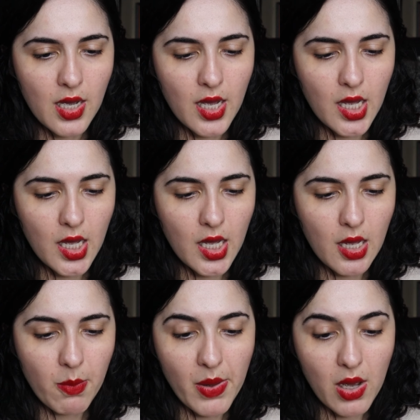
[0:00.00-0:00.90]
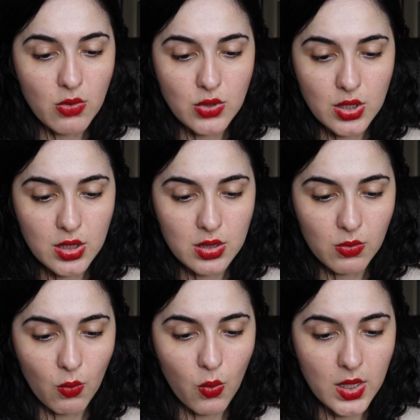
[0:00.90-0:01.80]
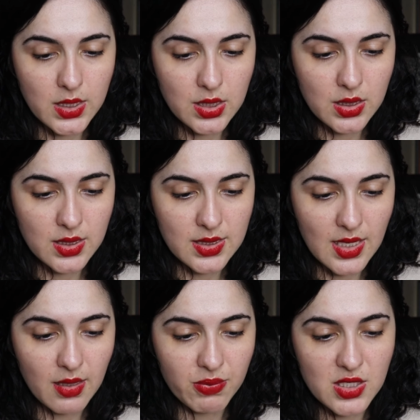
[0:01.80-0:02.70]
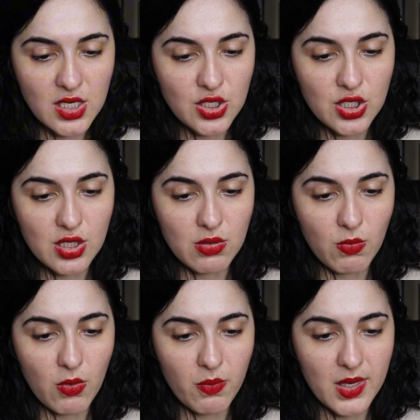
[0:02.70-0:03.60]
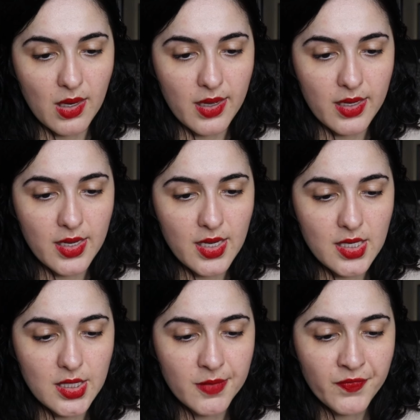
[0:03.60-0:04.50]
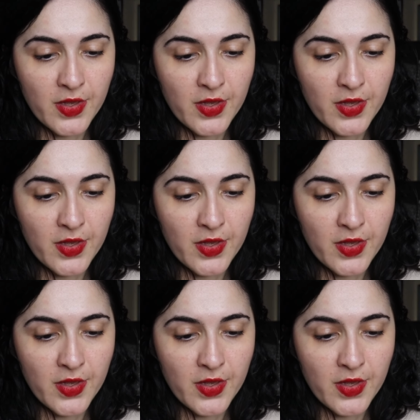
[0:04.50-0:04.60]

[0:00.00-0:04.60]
about what this adaptation will be like.